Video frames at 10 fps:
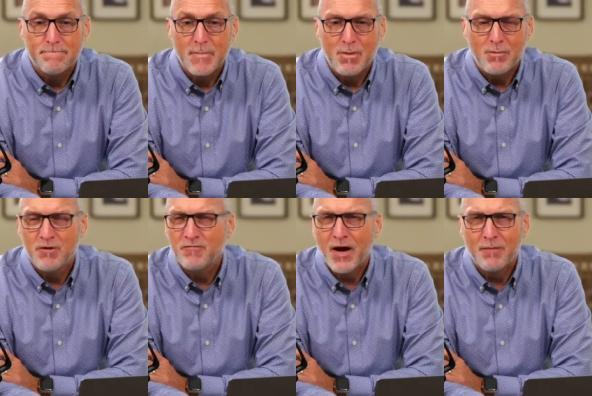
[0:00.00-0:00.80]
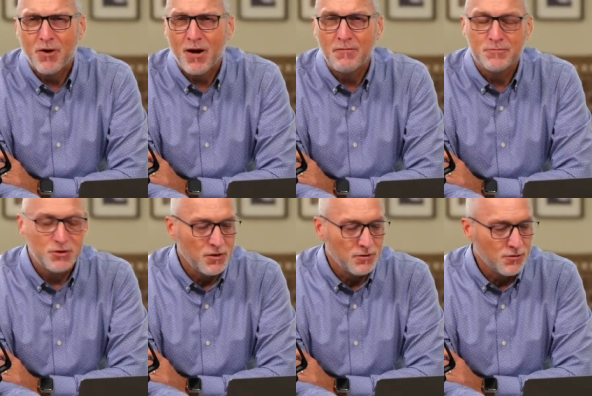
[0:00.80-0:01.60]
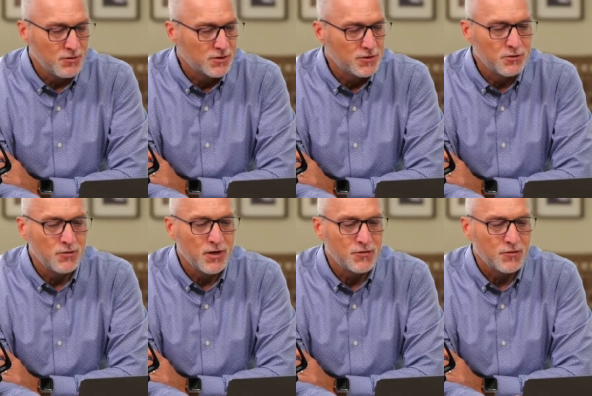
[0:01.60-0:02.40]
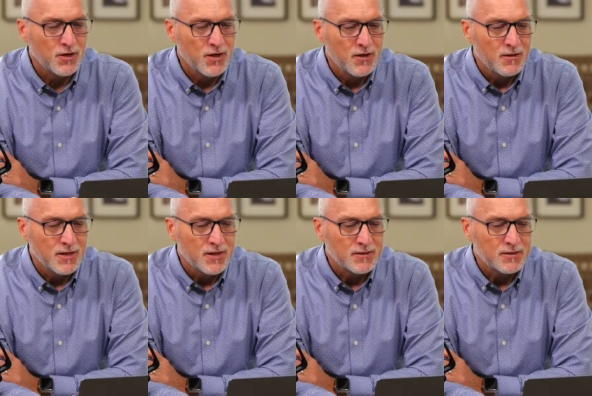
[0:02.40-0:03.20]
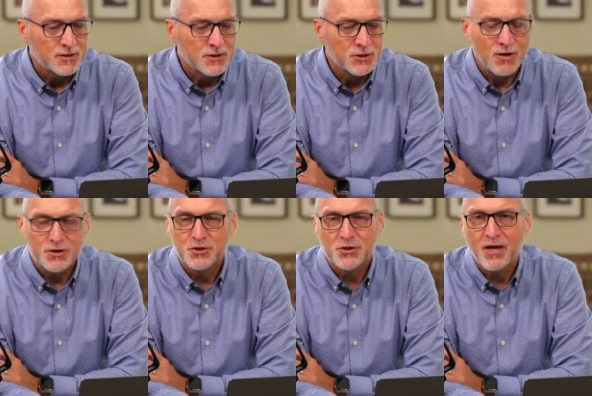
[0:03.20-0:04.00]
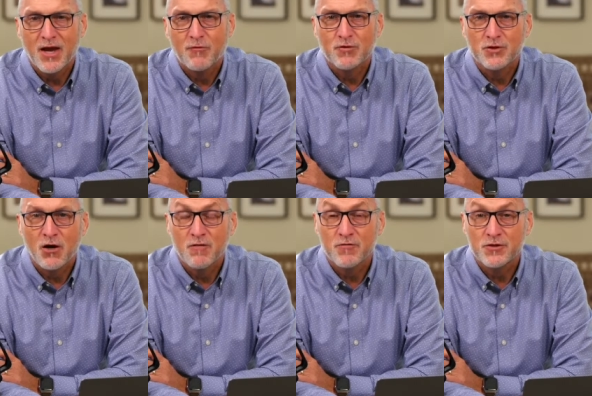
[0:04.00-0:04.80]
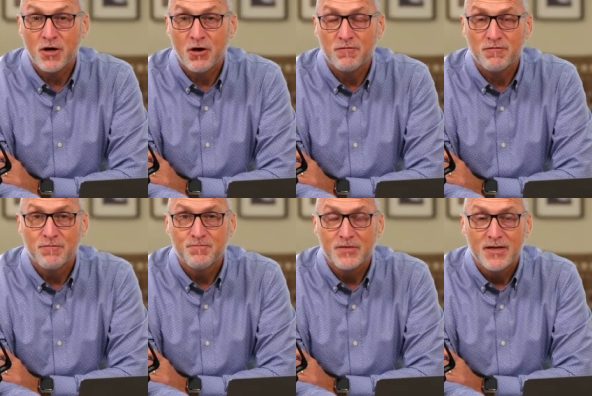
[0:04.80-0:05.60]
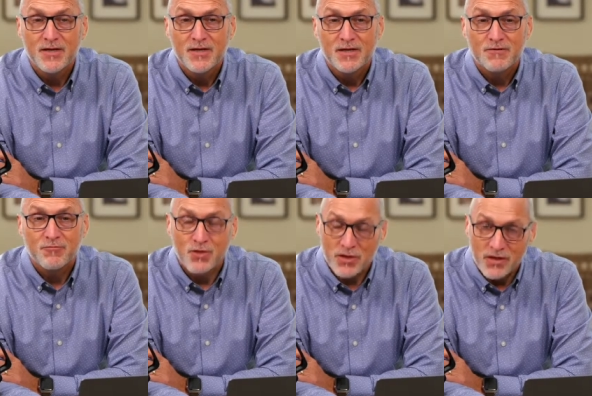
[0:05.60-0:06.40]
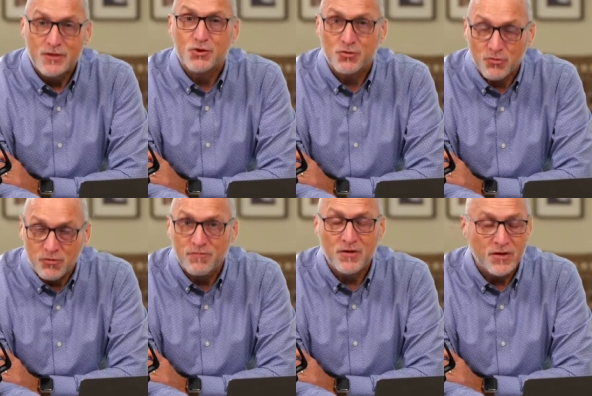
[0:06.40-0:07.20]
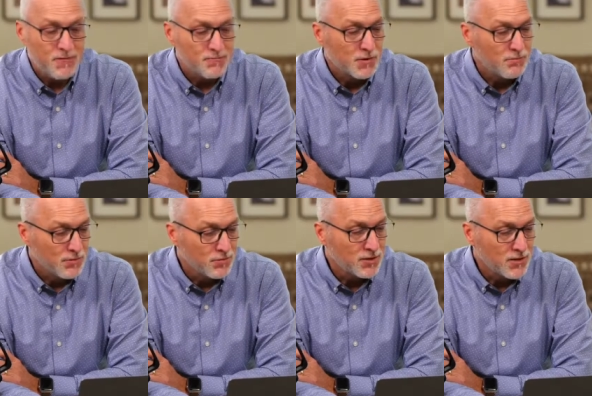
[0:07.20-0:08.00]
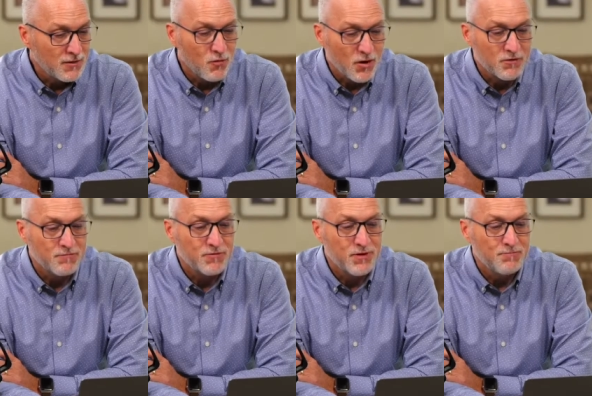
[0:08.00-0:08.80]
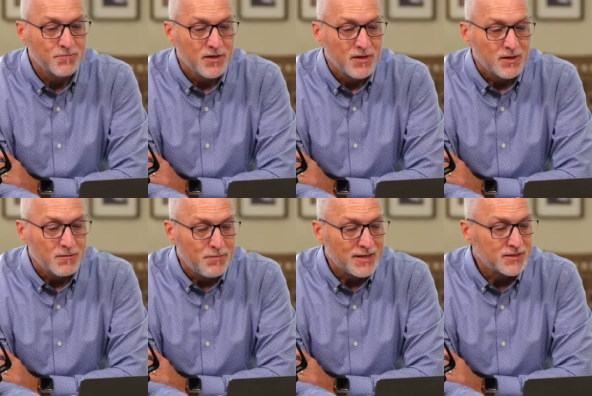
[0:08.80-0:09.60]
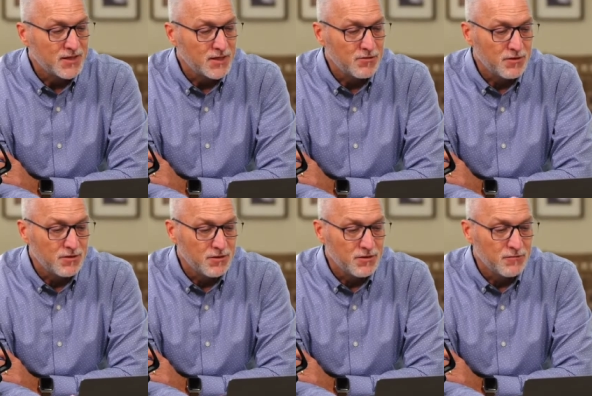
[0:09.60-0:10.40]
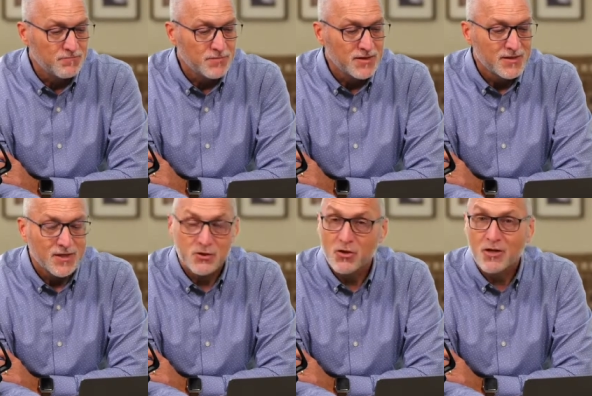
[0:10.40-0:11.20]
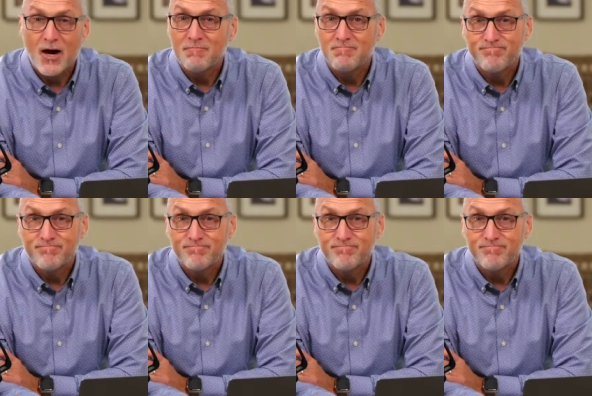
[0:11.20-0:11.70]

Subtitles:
Maybe you've got problems you don't know what to do with, or situations you can't resolve or solve. Really, truthfully, biblically, wonderfully, the best thing you can do is look up